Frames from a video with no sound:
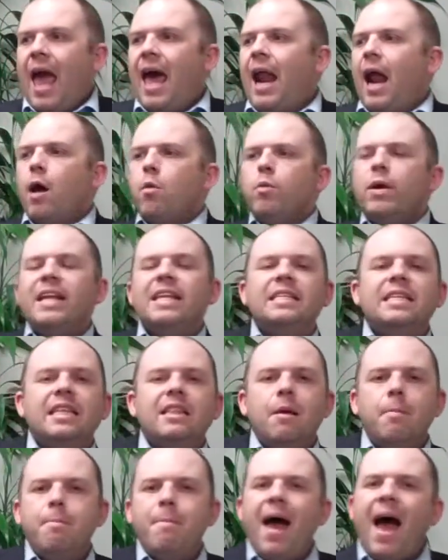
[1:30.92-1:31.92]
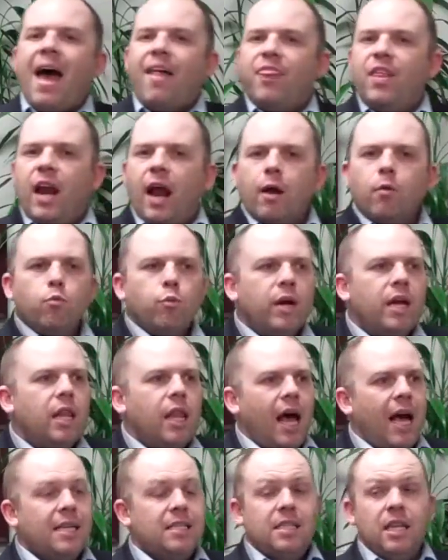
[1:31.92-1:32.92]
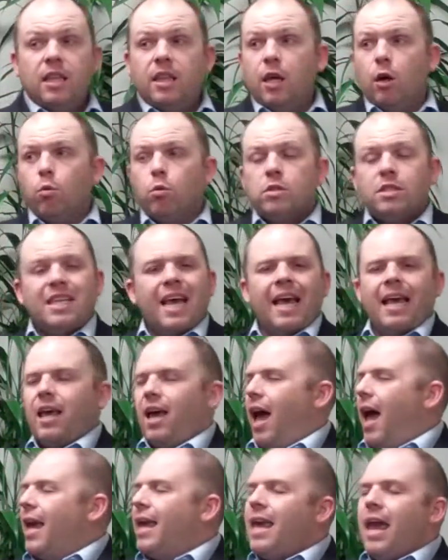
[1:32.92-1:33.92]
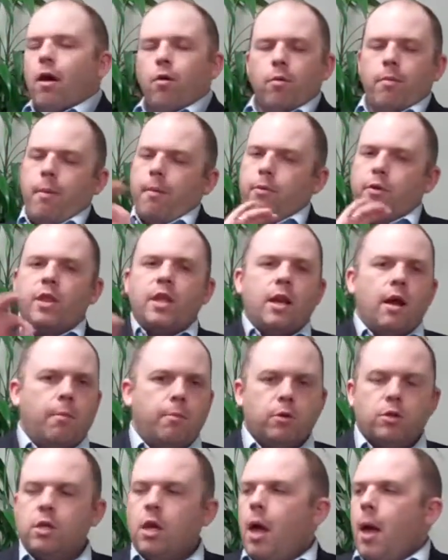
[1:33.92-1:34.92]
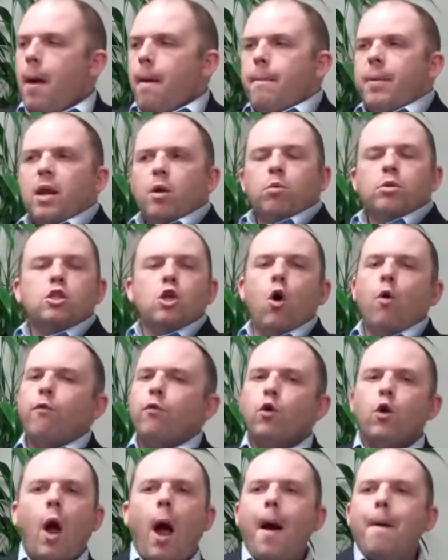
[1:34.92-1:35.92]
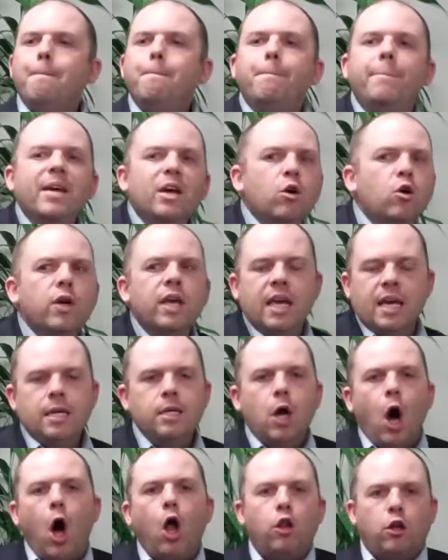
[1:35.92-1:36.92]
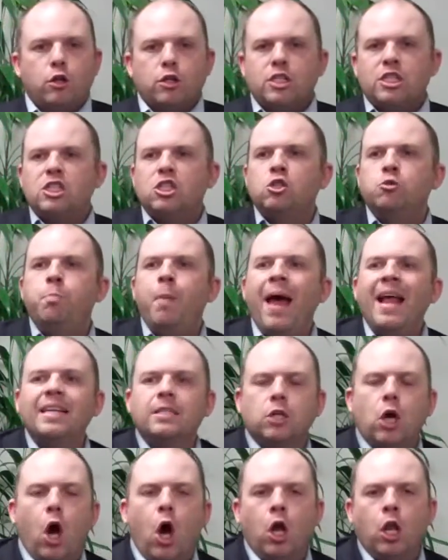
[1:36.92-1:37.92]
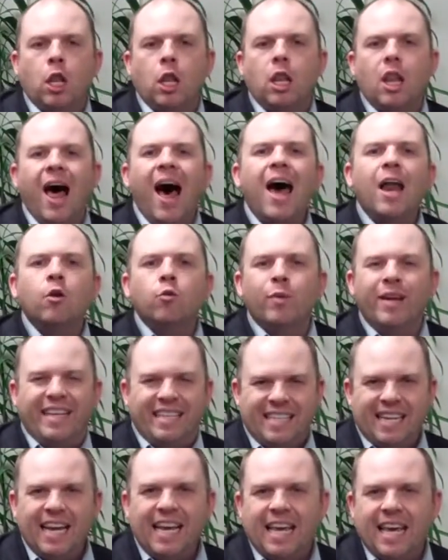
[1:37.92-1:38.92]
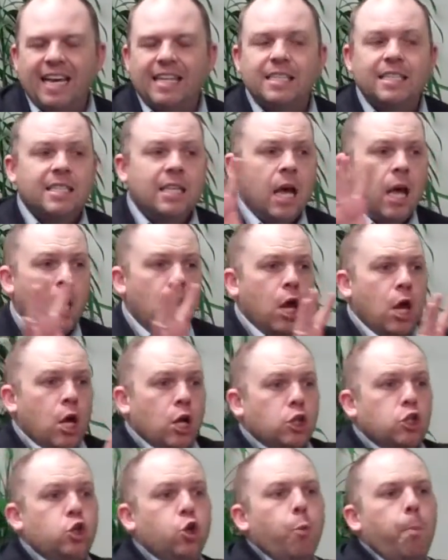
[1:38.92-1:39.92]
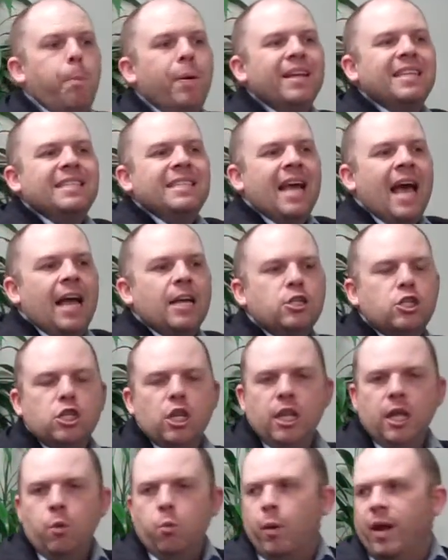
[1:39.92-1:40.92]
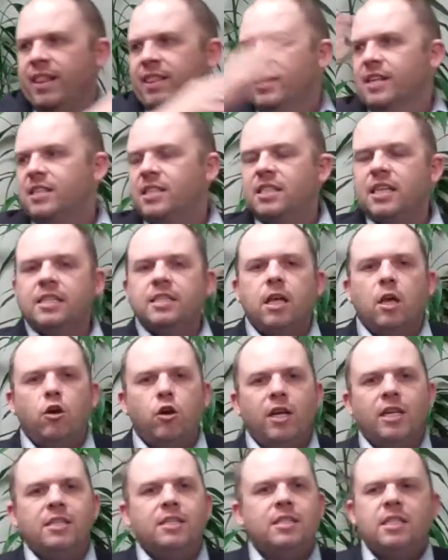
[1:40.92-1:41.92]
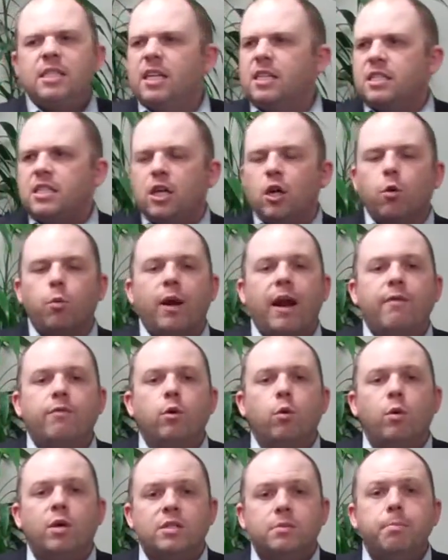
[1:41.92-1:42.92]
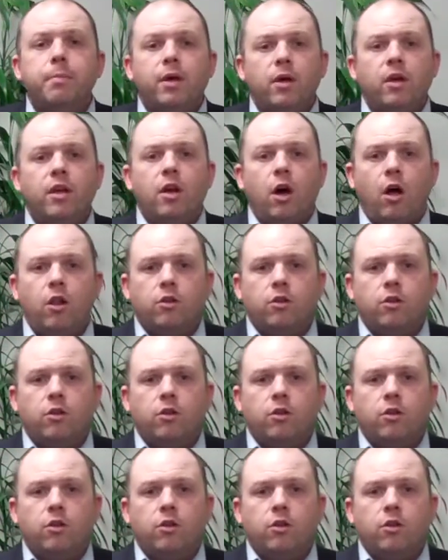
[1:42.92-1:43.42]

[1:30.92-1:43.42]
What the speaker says: I went and did the math, and I realized that there was like, I can't remember the numbers, but it was over $1 billion spent on lottery tickets to potentially win this 660 or whatever it was $1 million.